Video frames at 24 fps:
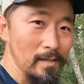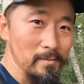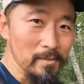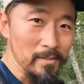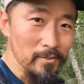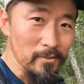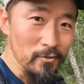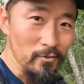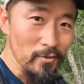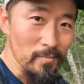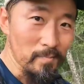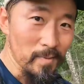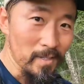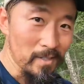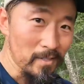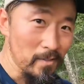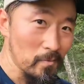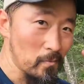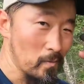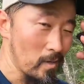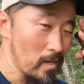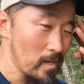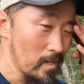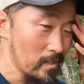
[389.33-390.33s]
I've been dripping
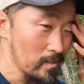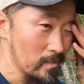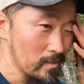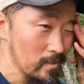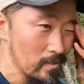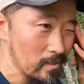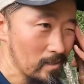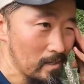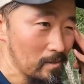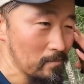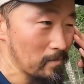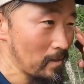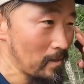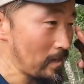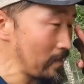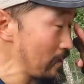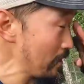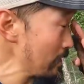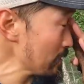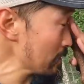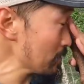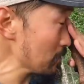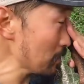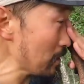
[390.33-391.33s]
sweat. I,
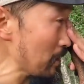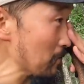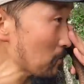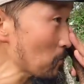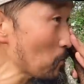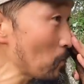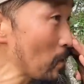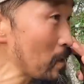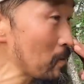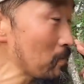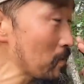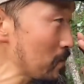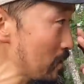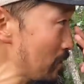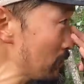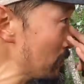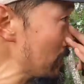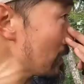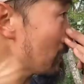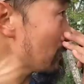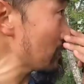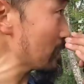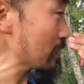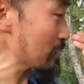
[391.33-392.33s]
I actually have to wipe it
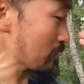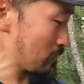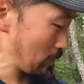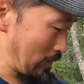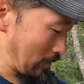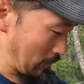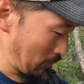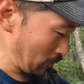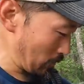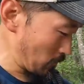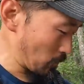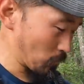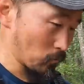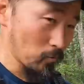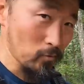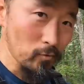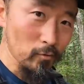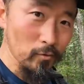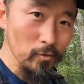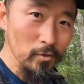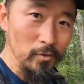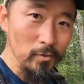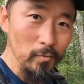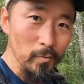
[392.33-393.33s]
every now and then so I don't
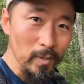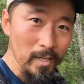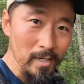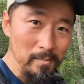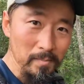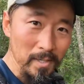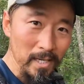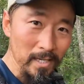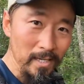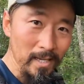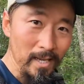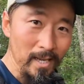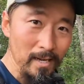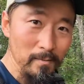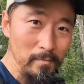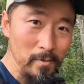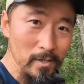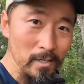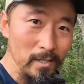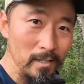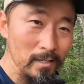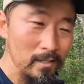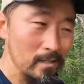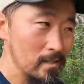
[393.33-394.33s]
sweat on my
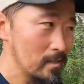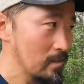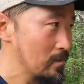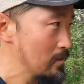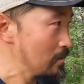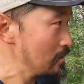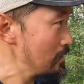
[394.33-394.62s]
camera.